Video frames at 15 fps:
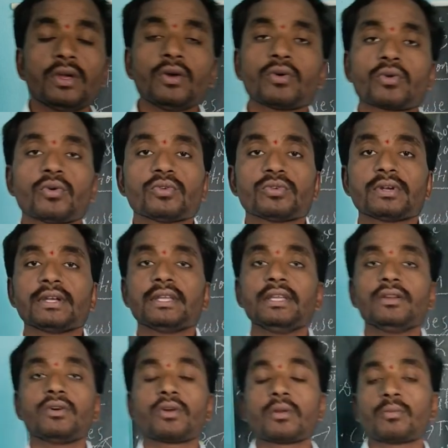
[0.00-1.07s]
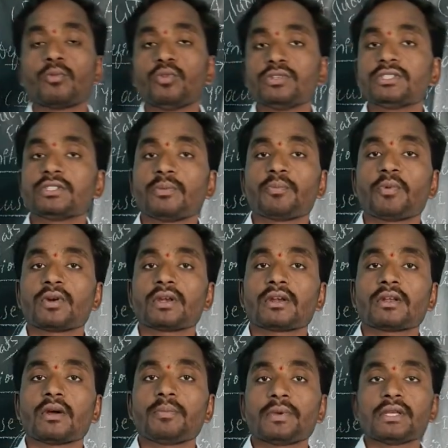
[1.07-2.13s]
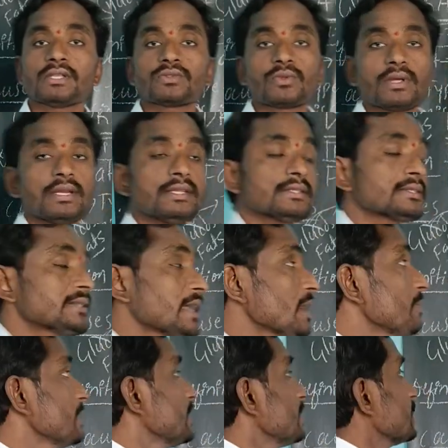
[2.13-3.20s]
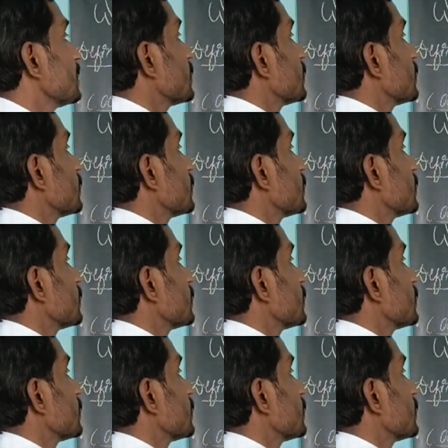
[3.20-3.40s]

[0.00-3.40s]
are going to deal on the most important topic, so that is diabetic